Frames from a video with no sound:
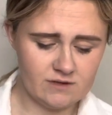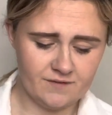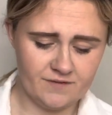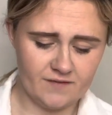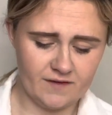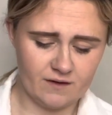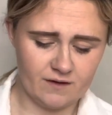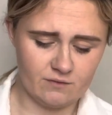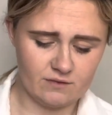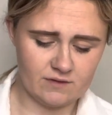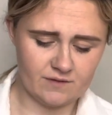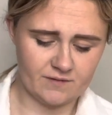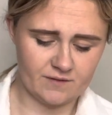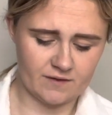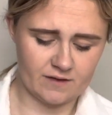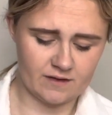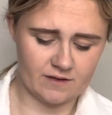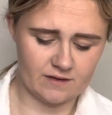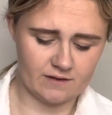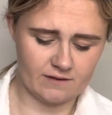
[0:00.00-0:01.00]
a few
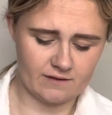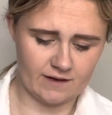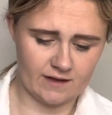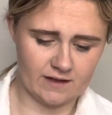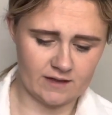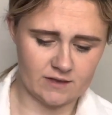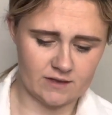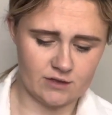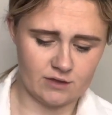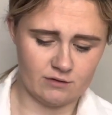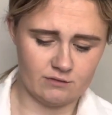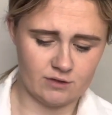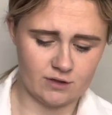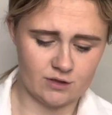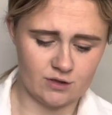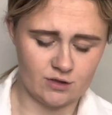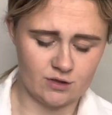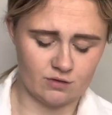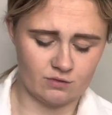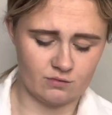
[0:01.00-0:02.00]
different things you
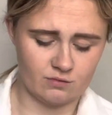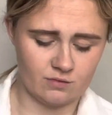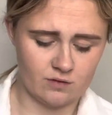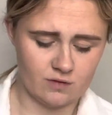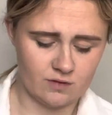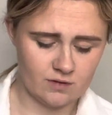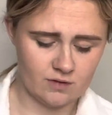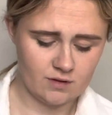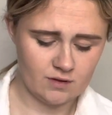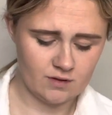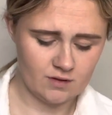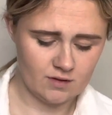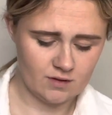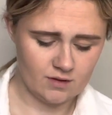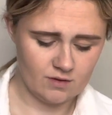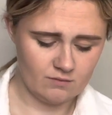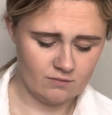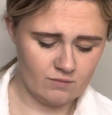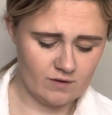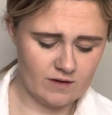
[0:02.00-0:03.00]
can do
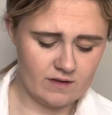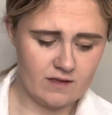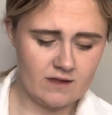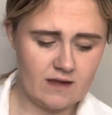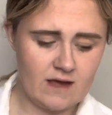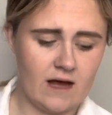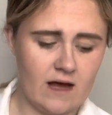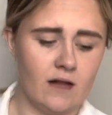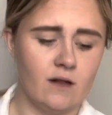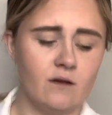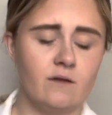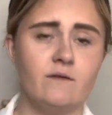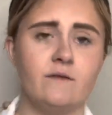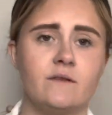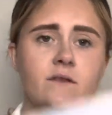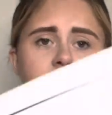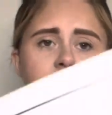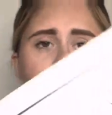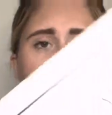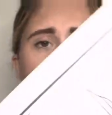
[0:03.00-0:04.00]
with the
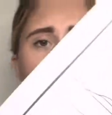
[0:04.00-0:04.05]
elves.